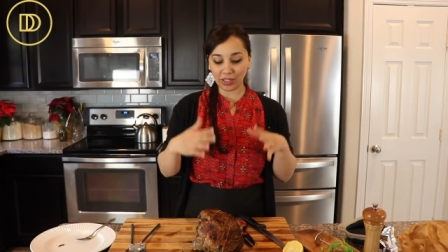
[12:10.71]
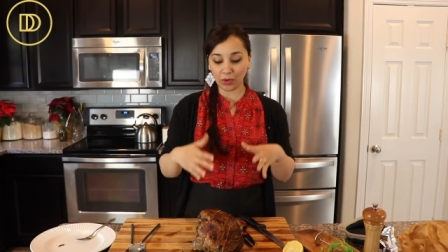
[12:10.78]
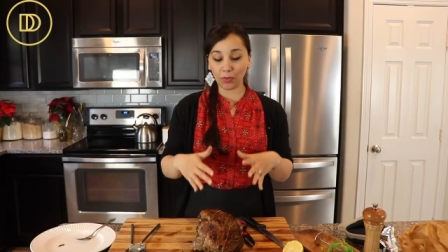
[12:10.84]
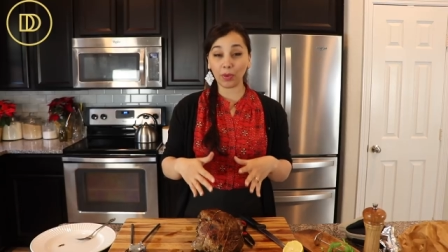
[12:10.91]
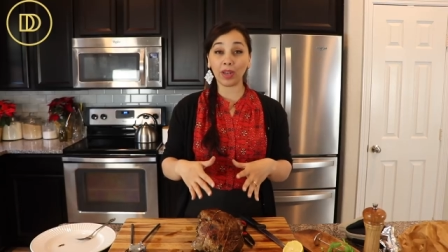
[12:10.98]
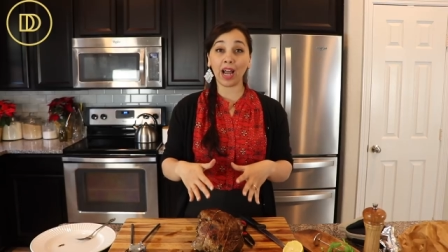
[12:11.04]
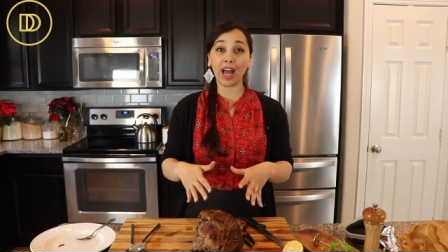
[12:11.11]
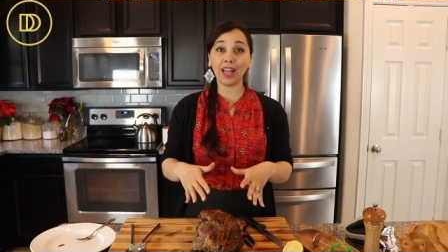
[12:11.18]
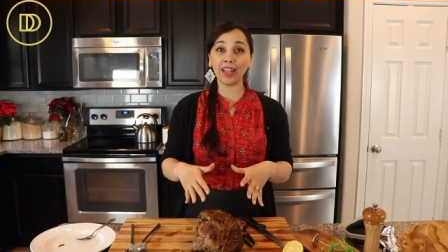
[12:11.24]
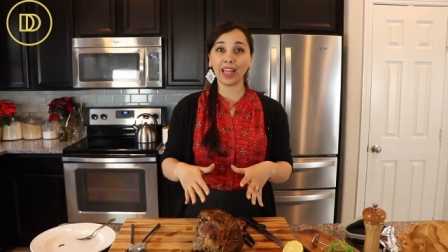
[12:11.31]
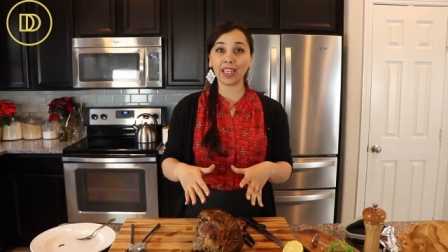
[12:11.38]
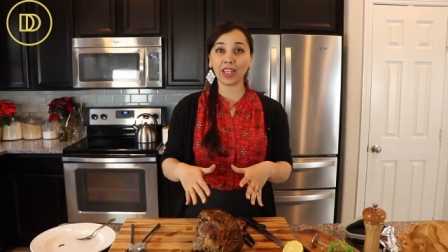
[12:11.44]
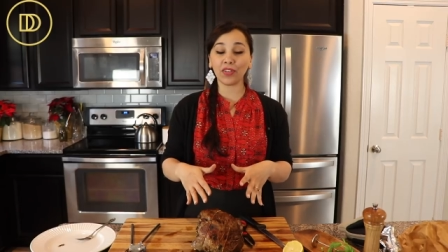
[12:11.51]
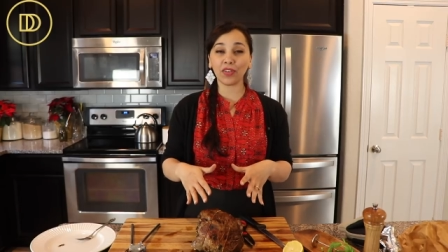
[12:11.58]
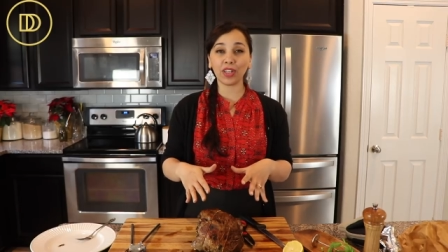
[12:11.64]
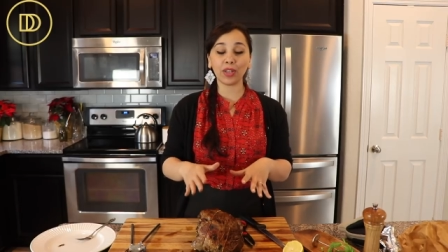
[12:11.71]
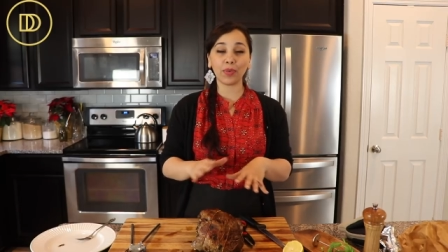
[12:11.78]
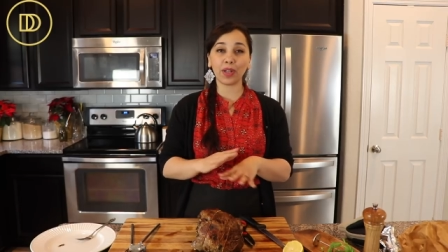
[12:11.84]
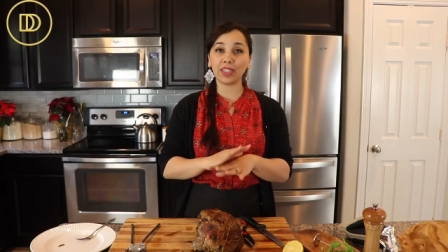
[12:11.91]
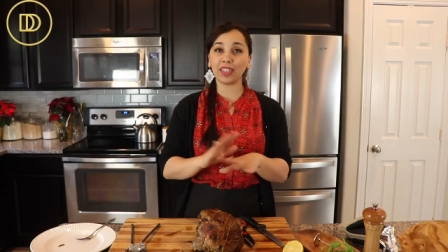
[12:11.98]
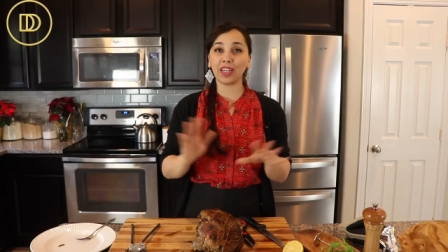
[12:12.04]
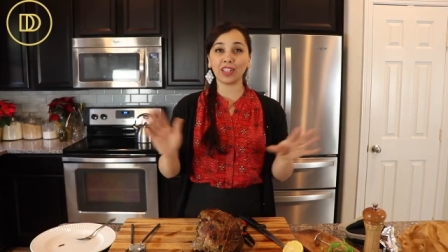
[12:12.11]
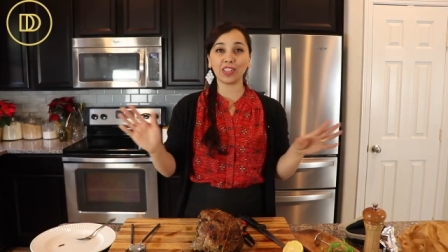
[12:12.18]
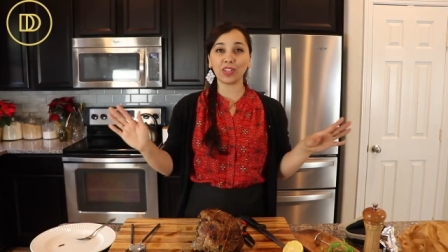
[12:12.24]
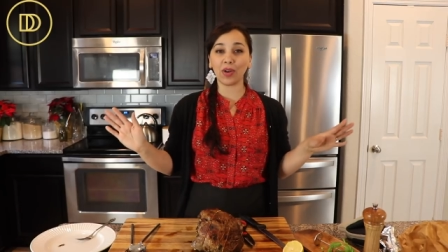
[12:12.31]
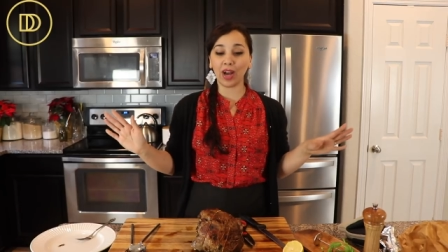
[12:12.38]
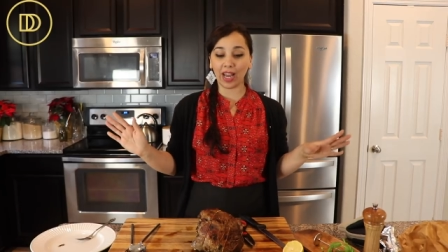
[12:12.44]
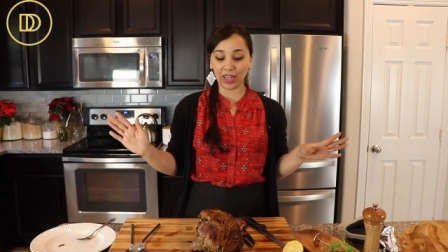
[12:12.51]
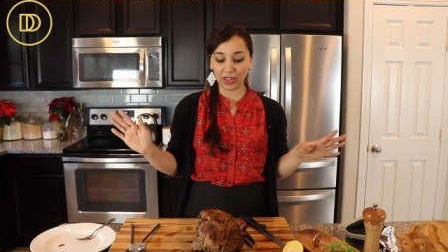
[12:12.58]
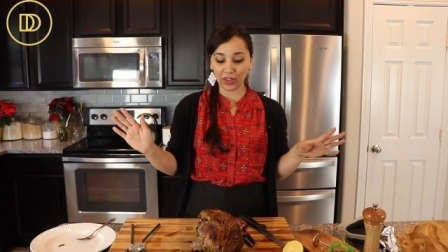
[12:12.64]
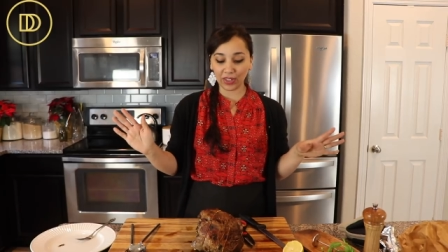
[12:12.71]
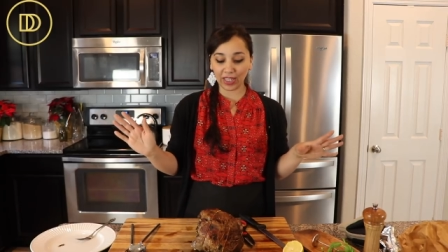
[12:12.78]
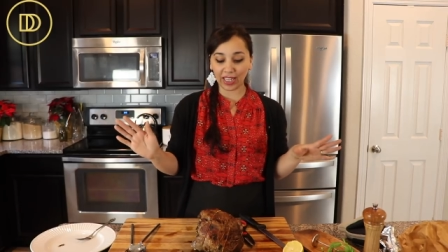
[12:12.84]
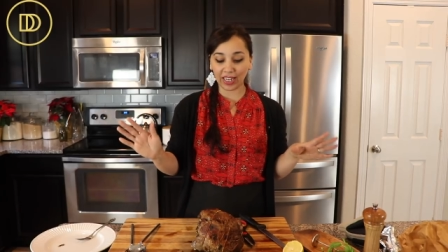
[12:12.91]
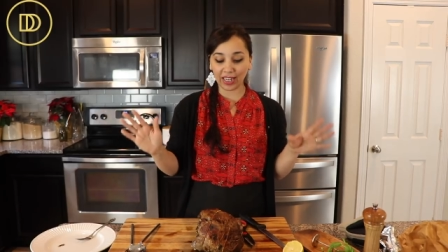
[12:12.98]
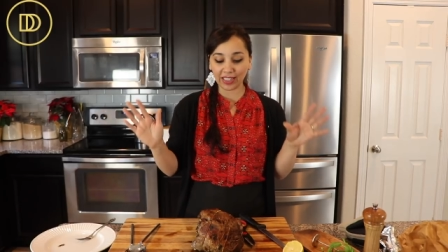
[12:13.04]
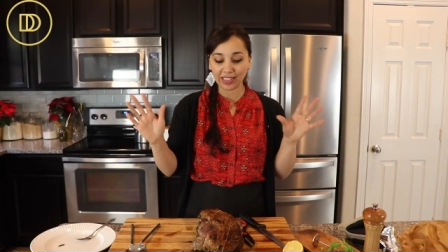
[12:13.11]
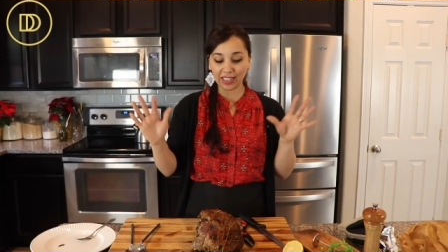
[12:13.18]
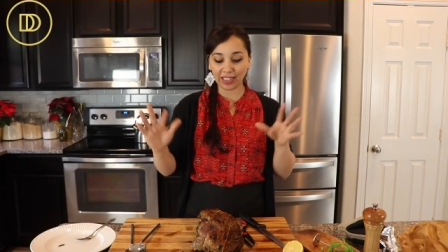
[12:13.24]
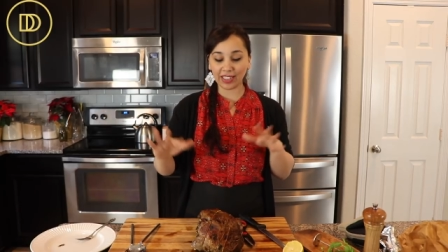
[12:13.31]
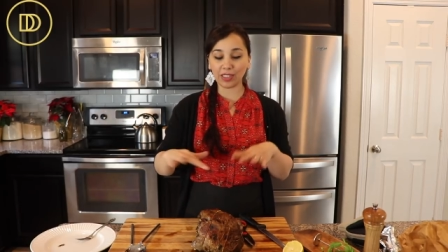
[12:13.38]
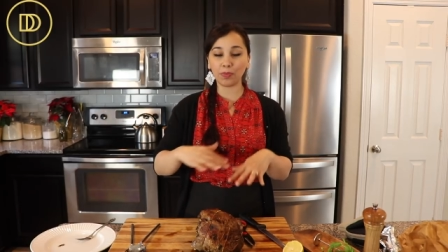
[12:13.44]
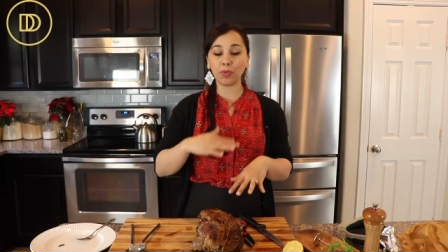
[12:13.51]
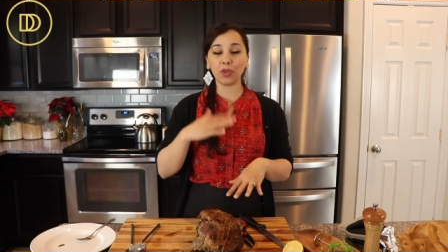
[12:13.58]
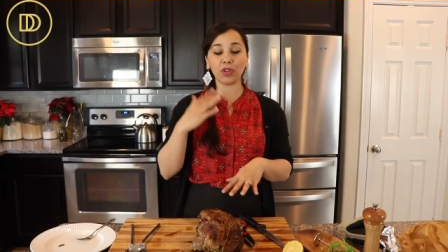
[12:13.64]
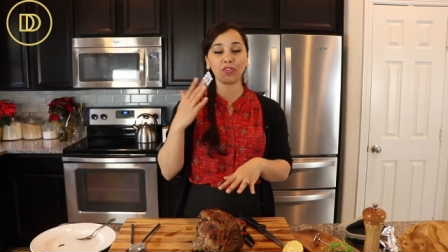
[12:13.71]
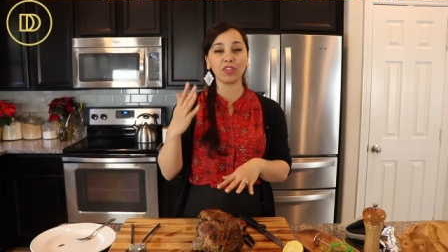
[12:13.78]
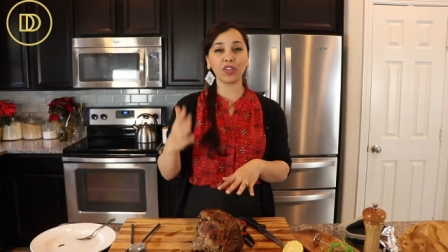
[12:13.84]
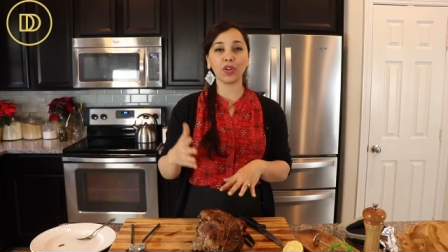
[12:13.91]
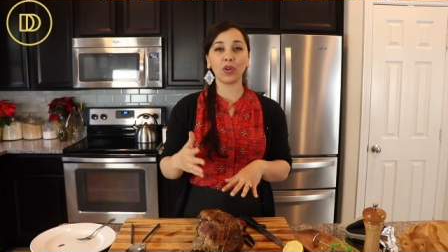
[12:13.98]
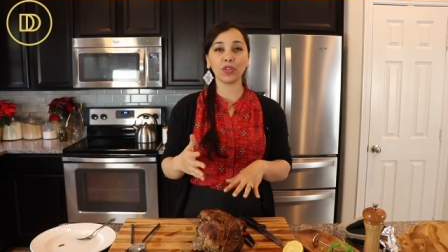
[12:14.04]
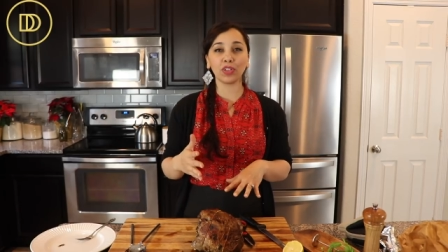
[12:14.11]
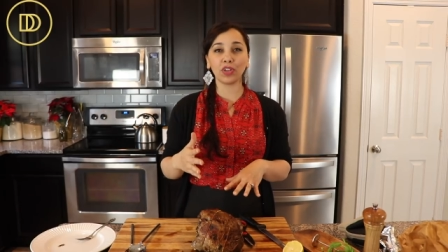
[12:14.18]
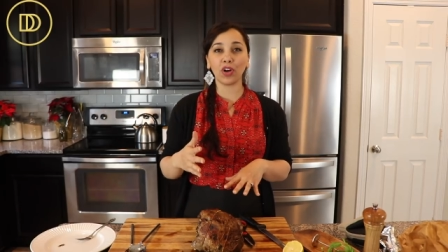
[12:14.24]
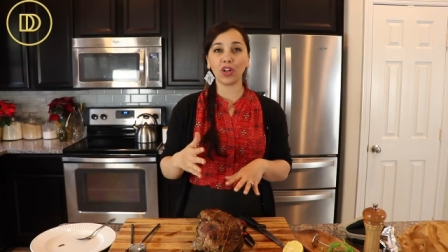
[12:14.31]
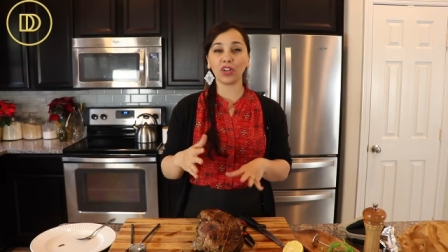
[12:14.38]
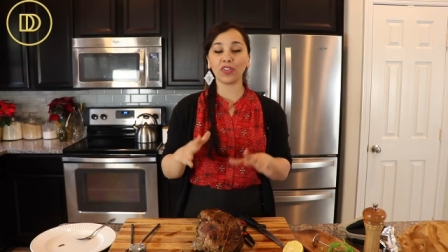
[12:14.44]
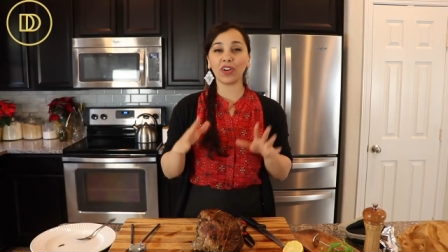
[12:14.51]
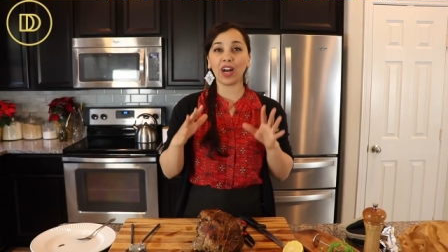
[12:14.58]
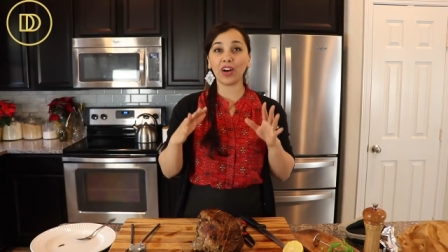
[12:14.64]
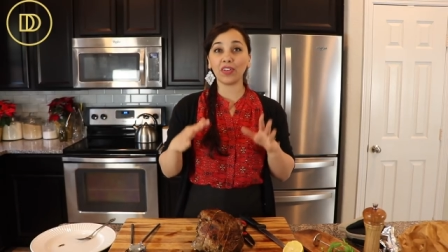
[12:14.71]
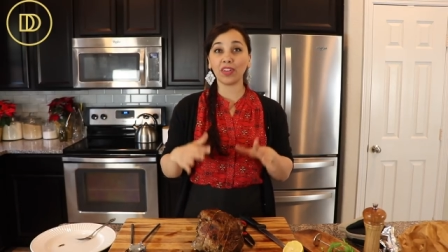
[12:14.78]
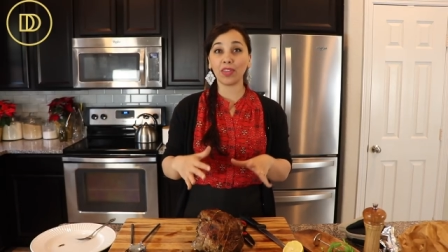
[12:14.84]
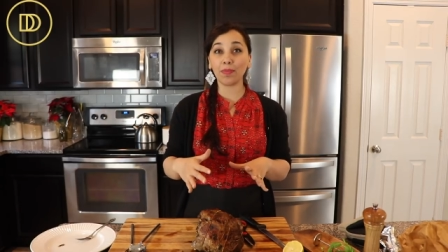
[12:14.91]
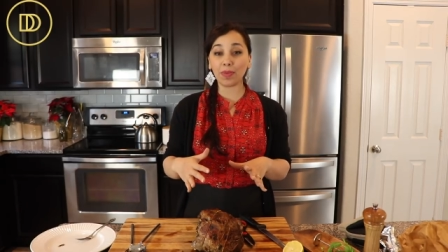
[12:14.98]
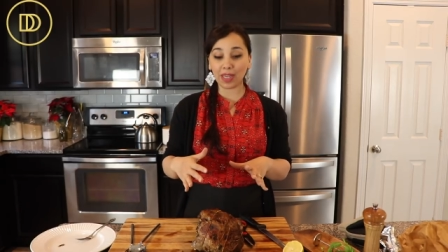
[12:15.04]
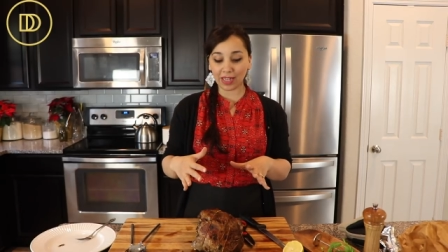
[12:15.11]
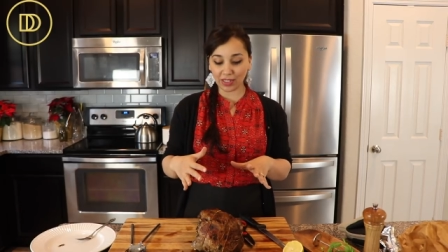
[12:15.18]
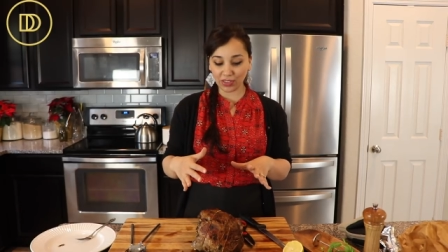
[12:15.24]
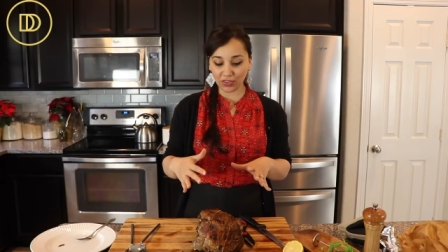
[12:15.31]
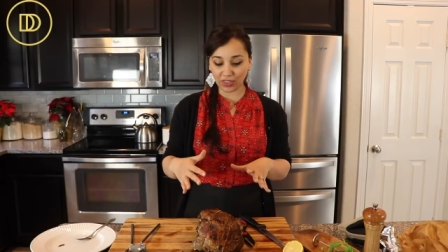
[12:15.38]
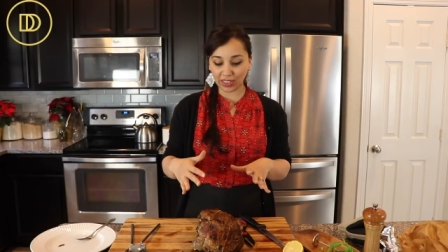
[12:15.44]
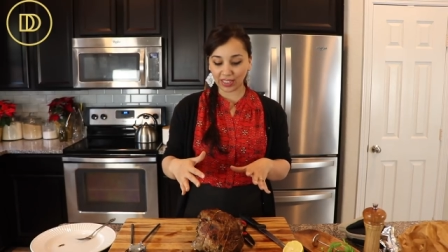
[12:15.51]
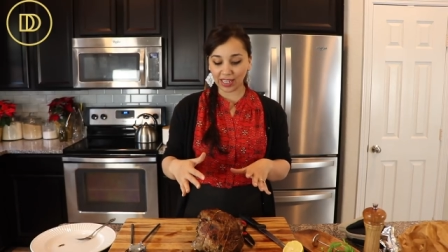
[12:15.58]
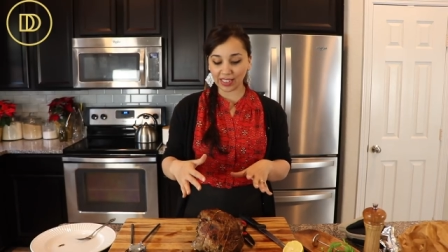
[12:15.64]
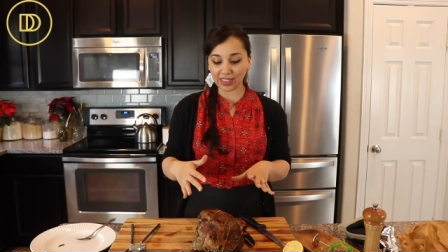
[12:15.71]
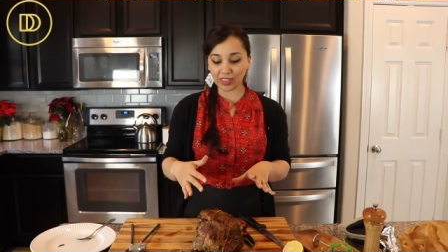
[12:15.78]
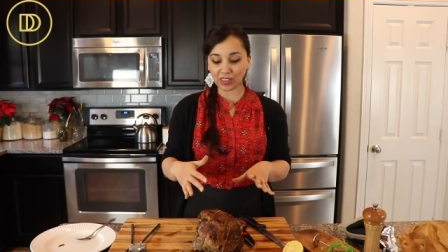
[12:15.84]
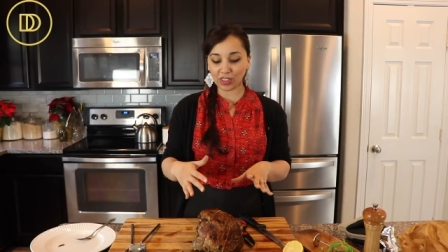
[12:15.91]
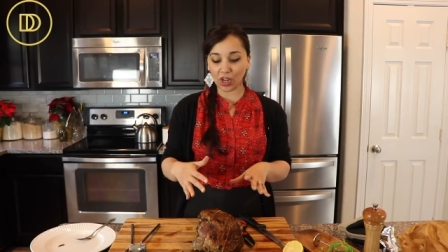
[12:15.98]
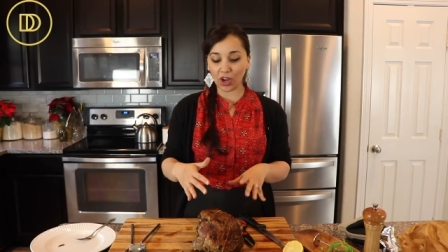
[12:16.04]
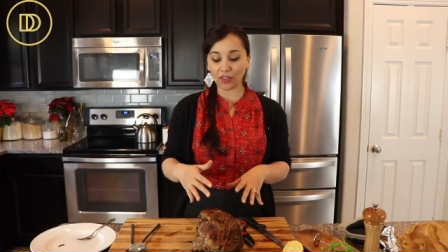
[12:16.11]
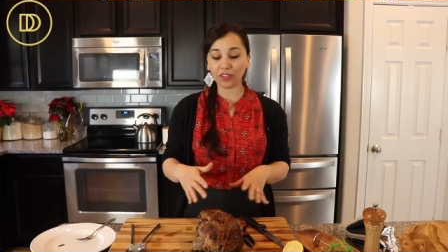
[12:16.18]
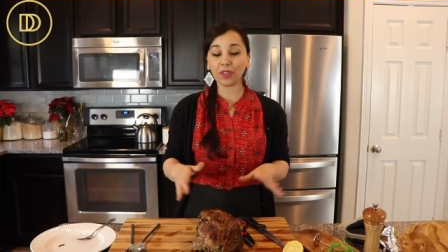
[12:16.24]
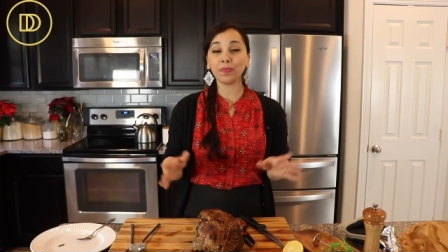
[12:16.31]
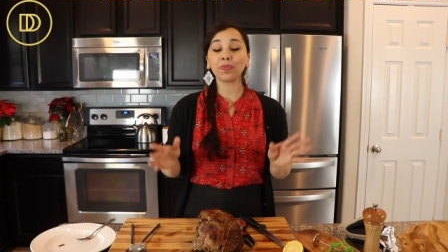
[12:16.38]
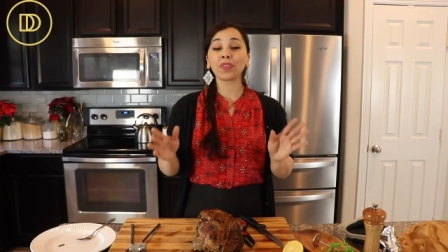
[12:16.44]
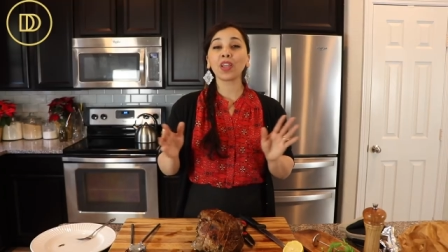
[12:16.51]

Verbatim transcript: So but I like it really well done, so I cook it until it's beautifully golden all around and the meat is really nice and soft.